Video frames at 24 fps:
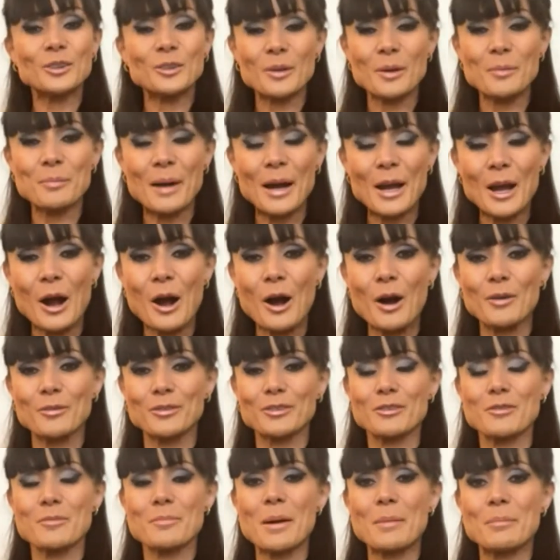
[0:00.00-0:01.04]
do it by
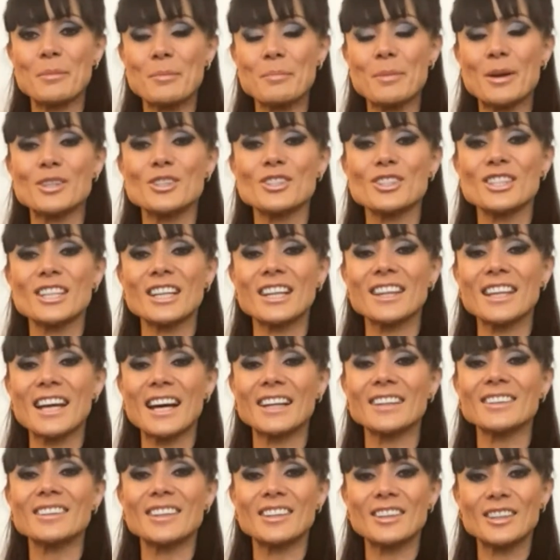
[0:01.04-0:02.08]
halves. I remember mentioning
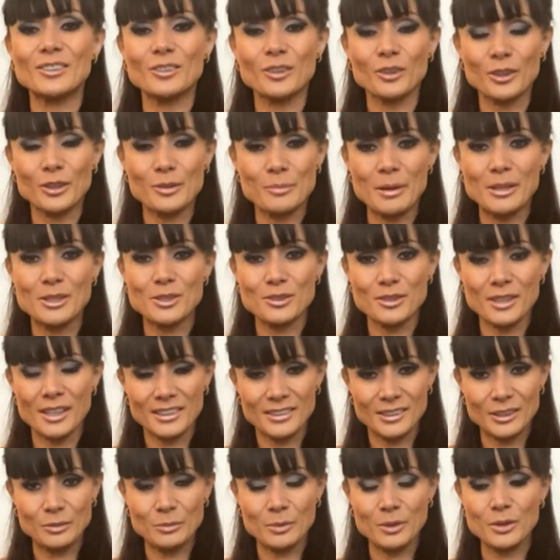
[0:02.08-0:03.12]
that in the documentary I
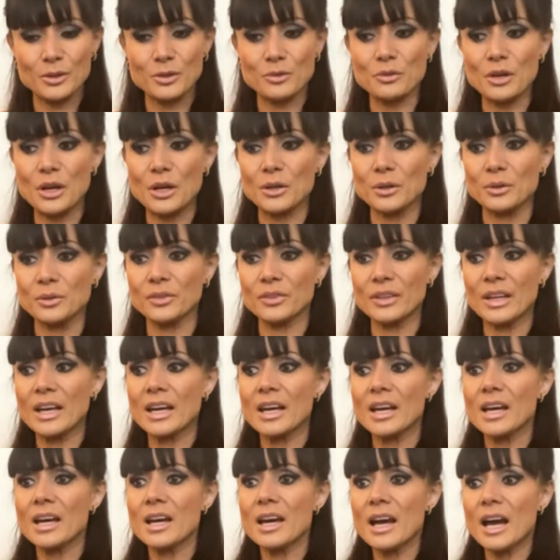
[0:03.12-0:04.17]
did with you, Rose.
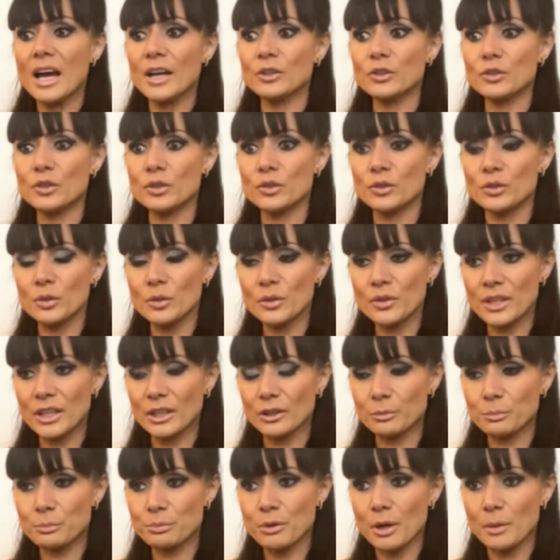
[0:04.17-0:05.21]
But to do
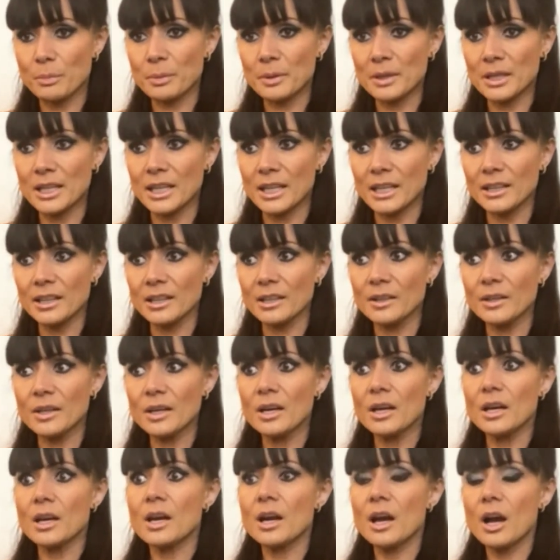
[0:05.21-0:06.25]
things properly,
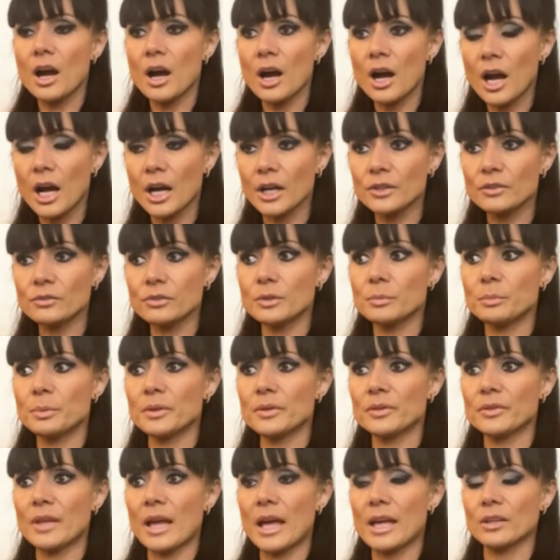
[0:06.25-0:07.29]

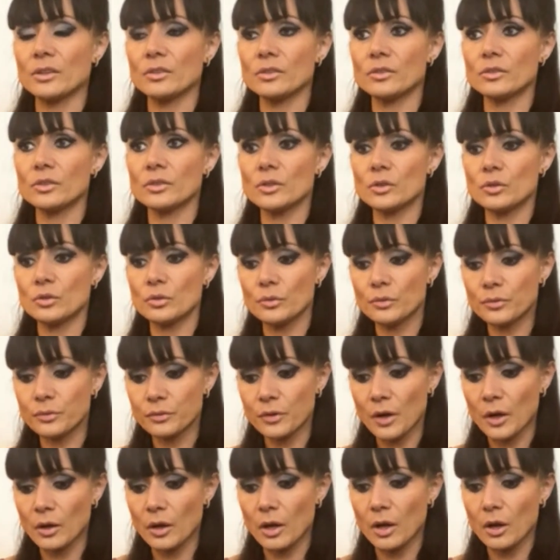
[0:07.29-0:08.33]
100%, to
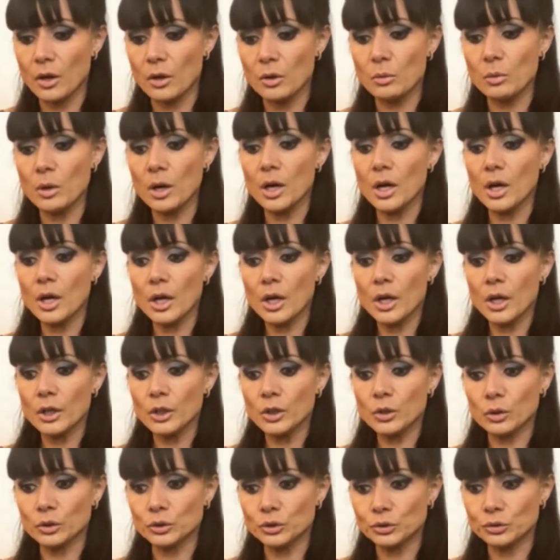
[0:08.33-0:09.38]
follow
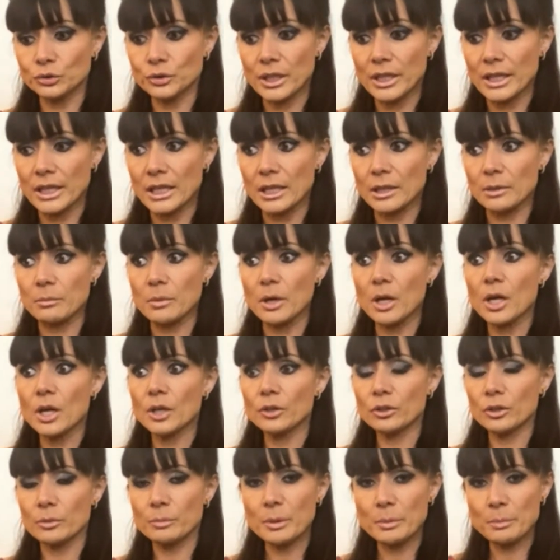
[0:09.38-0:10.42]
your dream,
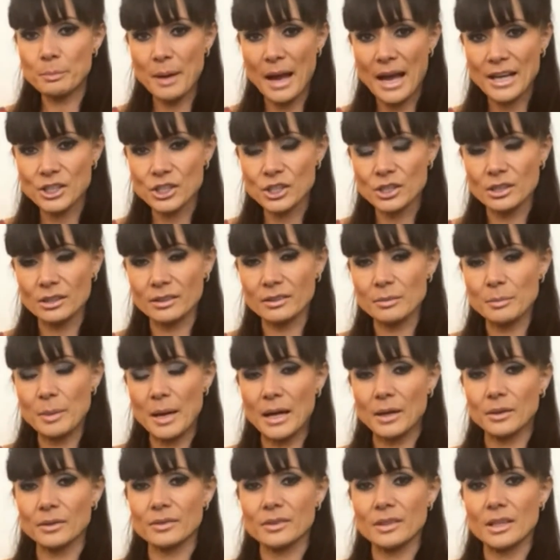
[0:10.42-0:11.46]
to be passionate
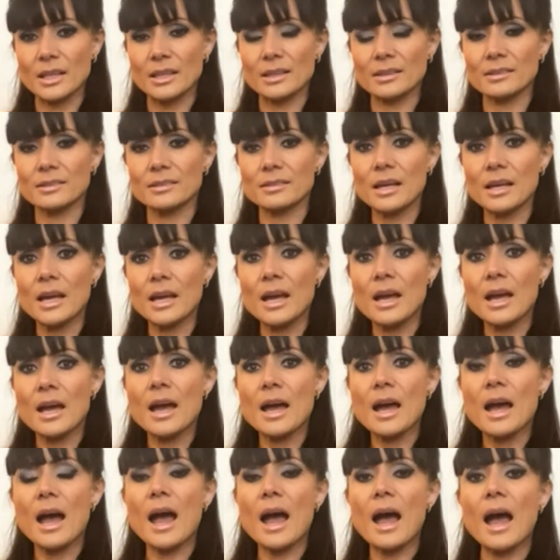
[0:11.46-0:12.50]
about it.
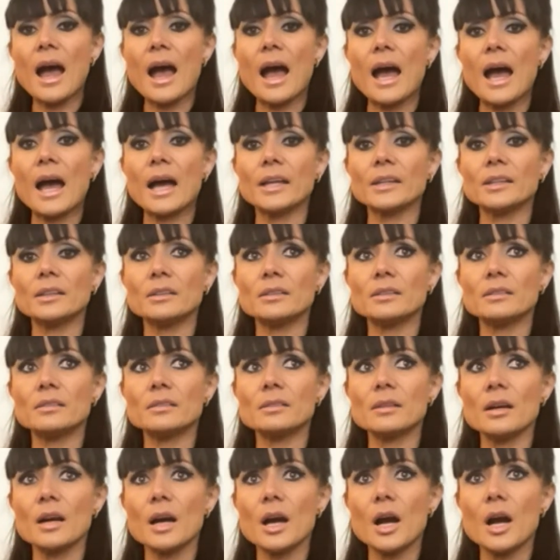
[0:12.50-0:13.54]
And
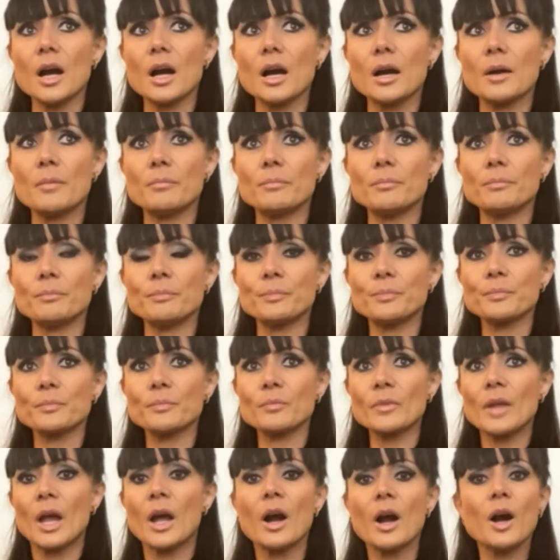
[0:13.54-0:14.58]

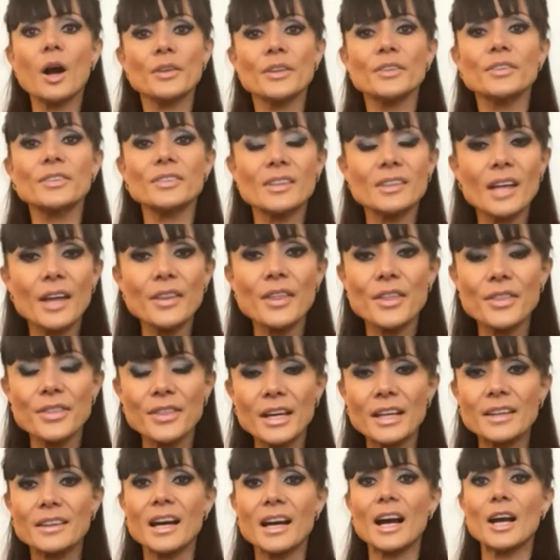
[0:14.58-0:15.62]
this is another
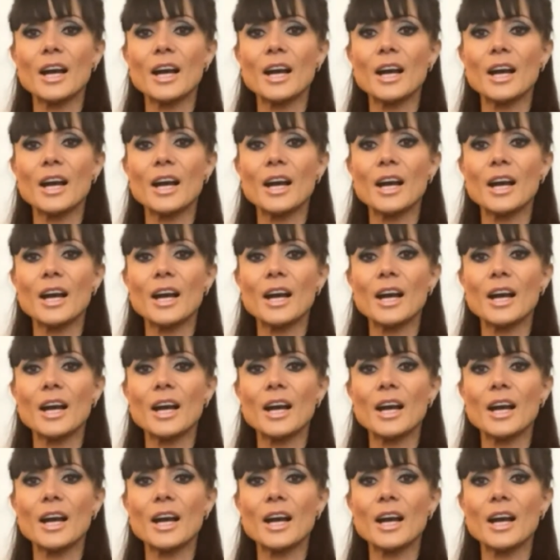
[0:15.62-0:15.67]
thing that